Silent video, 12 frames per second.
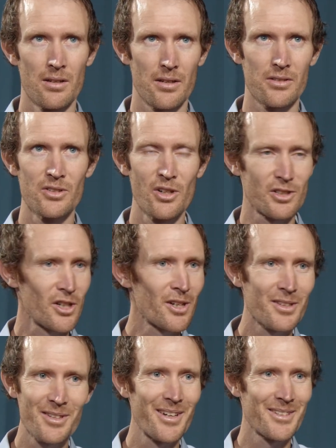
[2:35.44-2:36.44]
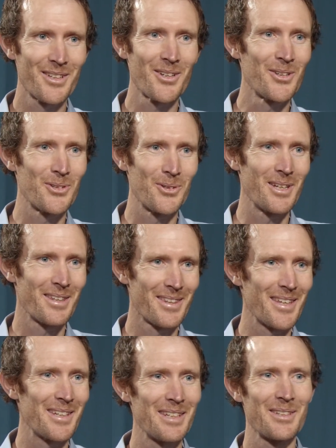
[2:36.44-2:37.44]
it's not rocket science. I don't do anything
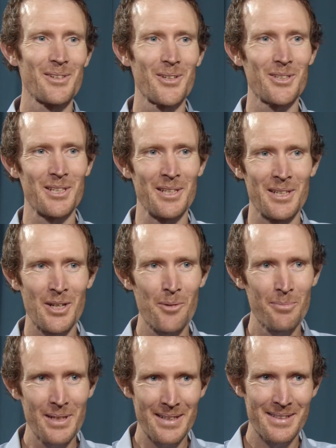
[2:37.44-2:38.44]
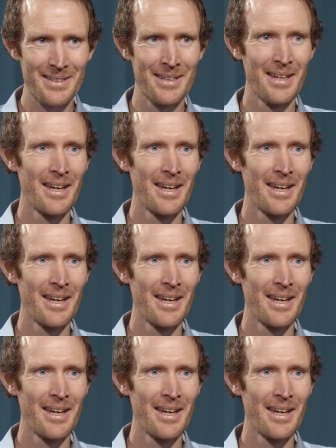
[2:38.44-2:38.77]
that technologically complex.